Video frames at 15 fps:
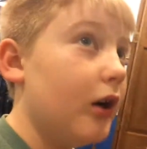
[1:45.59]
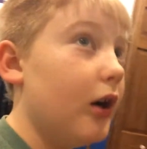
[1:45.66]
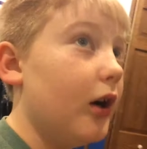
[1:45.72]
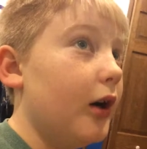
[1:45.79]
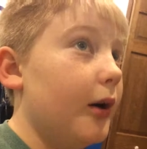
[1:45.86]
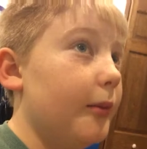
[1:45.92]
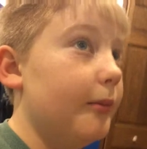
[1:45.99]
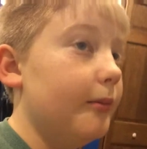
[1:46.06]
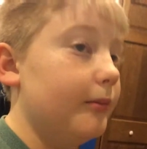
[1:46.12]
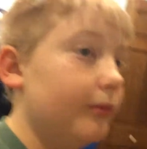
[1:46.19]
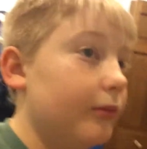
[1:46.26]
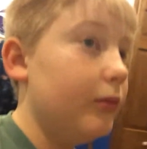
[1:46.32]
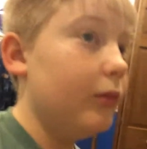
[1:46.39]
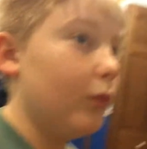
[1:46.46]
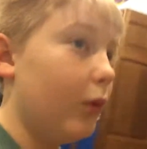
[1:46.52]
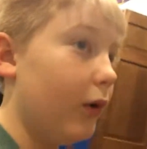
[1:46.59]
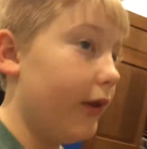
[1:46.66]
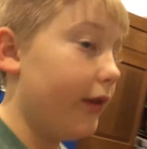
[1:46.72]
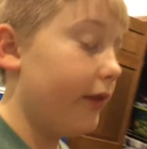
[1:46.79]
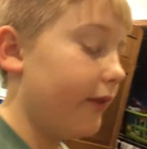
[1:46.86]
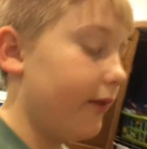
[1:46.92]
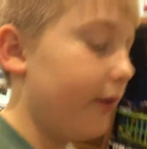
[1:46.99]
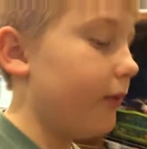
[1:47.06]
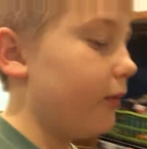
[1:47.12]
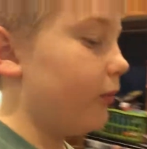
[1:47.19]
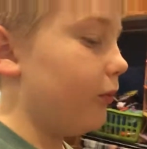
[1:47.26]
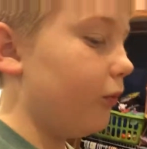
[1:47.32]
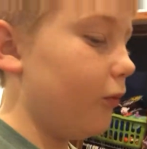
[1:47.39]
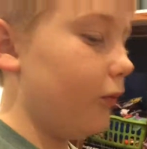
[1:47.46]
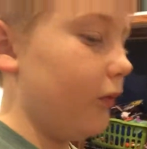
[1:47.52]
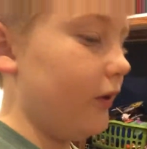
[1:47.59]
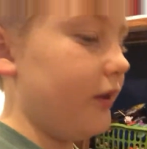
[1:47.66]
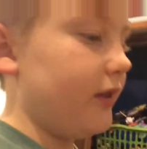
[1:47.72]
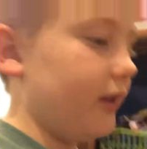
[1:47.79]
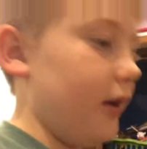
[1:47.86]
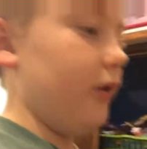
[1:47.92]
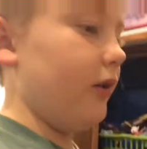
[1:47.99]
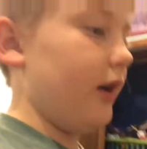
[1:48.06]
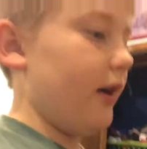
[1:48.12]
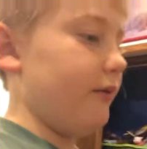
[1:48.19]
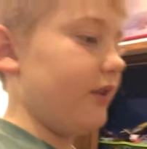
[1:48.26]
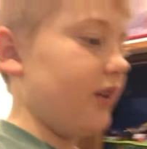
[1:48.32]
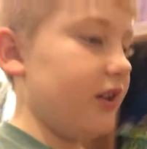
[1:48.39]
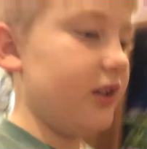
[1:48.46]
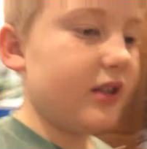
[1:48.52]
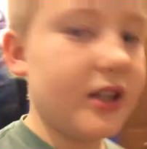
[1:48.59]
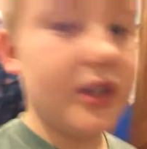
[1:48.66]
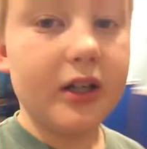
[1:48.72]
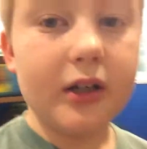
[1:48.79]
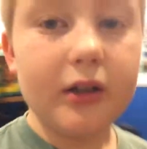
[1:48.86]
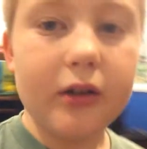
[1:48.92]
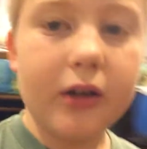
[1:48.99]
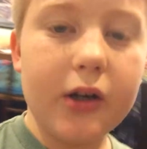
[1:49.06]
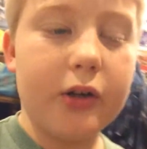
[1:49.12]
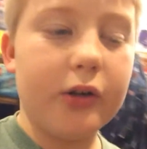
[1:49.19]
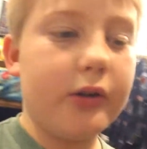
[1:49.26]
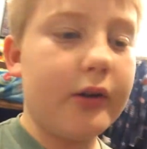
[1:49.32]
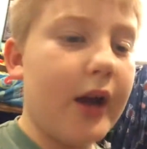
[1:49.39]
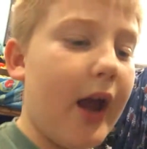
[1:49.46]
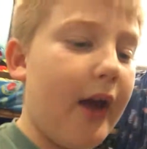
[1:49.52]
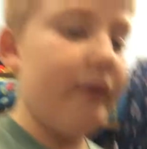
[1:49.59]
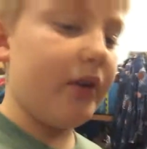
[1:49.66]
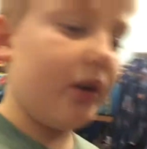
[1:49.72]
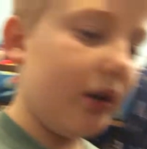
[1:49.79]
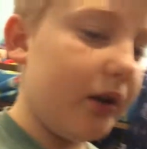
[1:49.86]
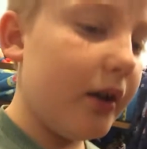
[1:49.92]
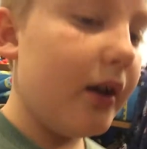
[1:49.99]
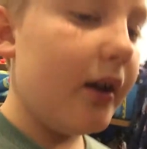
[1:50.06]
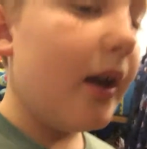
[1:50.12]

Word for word: um, with without having to or having